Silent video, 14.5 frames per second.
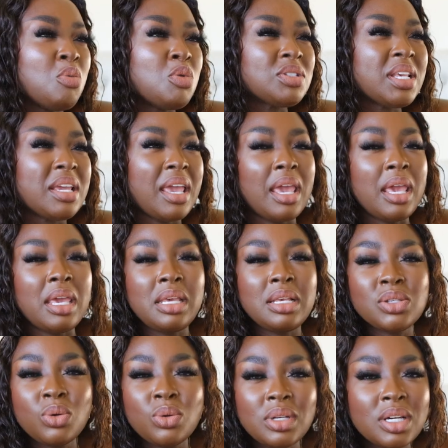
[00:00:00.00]
Almost like
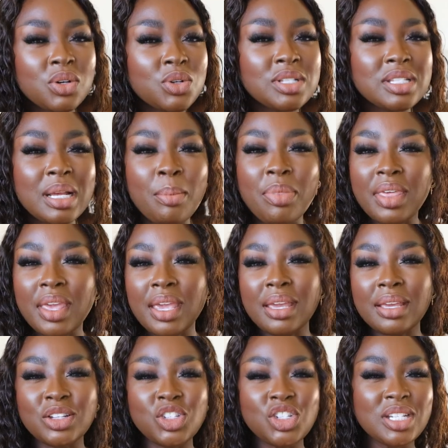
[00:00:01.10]
hazelnut or
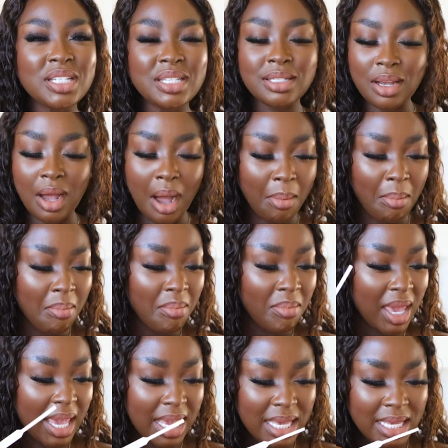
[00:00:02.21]
something. Just
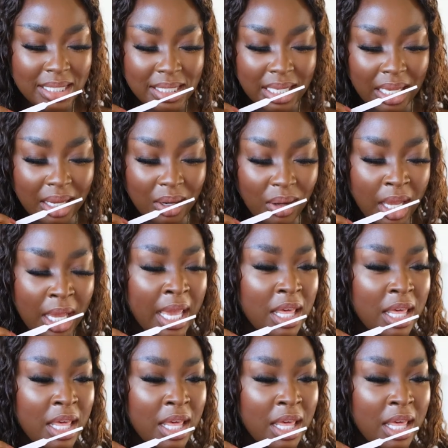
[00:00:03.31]
amazing.